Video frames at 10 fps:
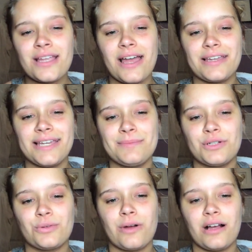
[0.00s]
I came
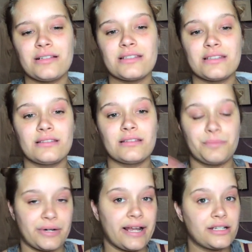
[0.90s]
across the
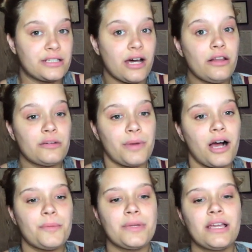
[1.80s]
brand Colourpop,